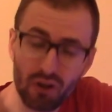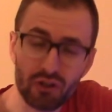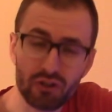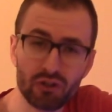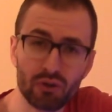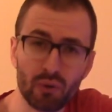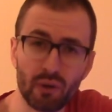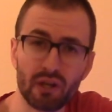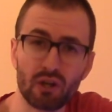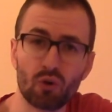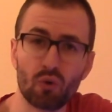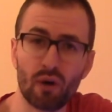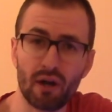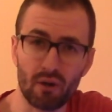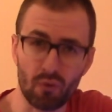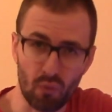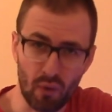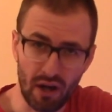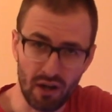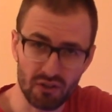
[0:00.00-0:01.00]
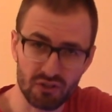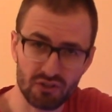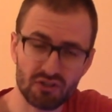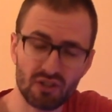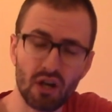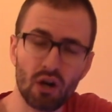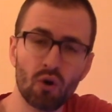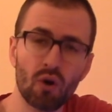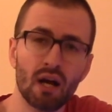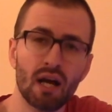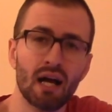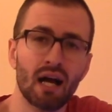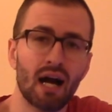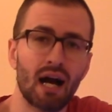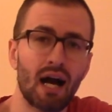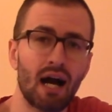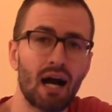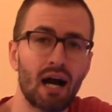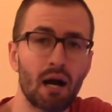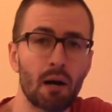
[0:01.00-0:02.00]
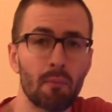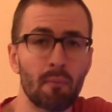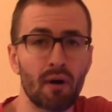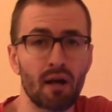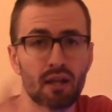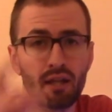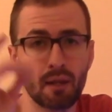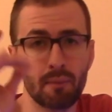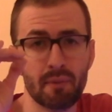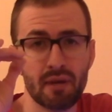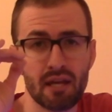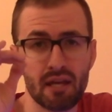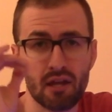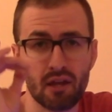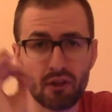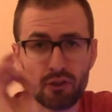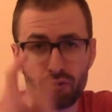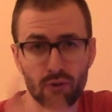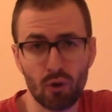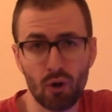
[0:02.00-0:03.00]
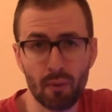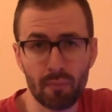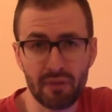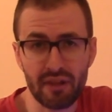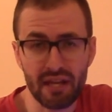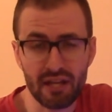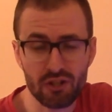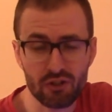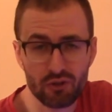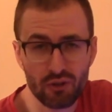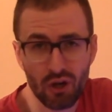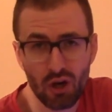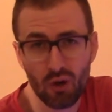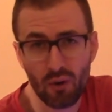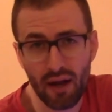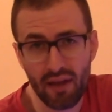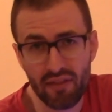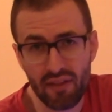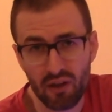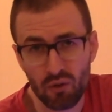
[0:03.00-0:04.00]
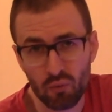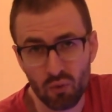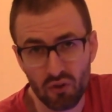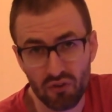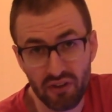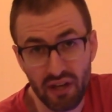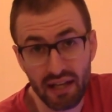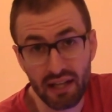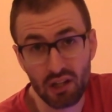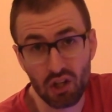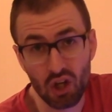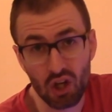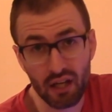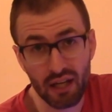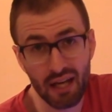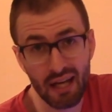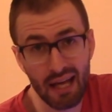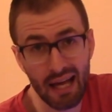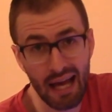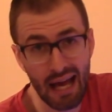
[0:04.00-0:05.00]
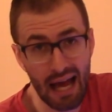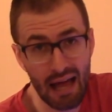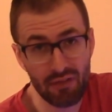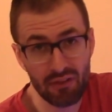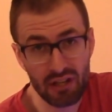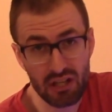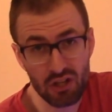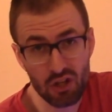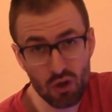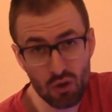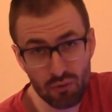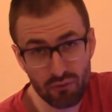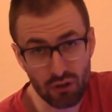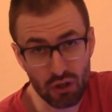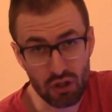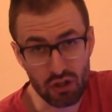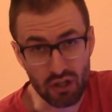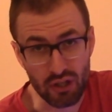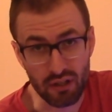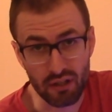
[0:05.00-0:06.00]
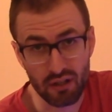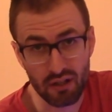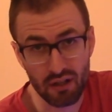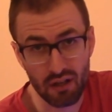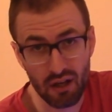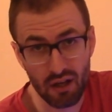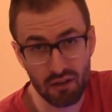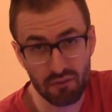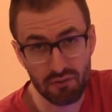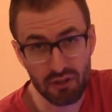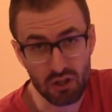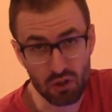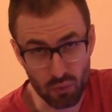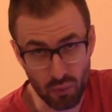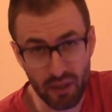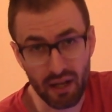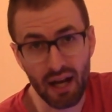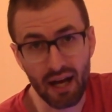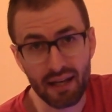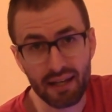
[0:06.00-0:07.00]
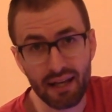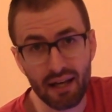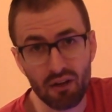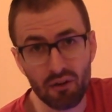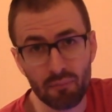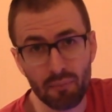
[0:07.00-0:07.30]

doing quite well. So let me throw up the intro, and then we'll take a look at the new version of the 29-gallon